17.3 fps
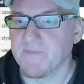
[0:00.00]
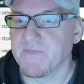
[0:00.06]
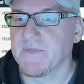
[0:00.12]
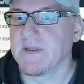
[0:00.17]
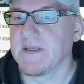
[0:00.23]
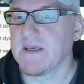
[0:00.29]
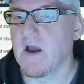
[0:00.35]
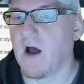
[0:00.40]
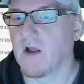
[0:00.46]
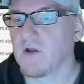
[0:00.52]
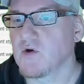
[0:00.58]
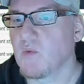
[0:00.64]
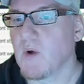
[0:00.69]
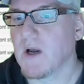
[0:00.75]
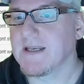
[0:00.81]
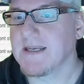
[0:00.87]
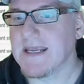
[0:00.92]
the other
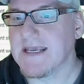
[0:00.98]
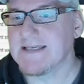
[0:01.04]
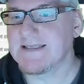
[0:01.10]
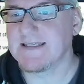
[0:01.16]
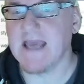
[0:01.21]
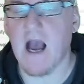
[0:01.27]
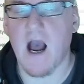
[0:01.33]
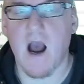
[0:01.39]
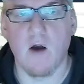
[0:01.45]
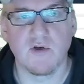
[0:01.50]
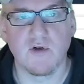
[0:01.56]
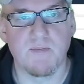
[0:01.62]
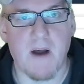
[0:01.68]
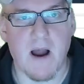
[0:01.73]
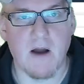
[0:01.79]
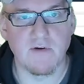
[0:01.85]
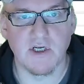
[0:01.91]
one is the
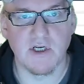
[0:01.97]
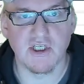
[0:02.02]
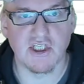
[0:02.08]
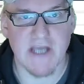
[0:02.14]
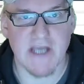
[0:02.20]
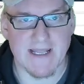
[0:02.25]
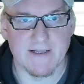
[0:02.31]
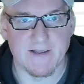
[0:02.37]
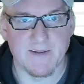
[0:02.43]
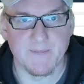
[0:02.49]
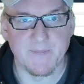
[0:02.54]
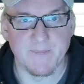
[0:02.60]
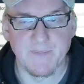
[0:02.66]
outbound channel.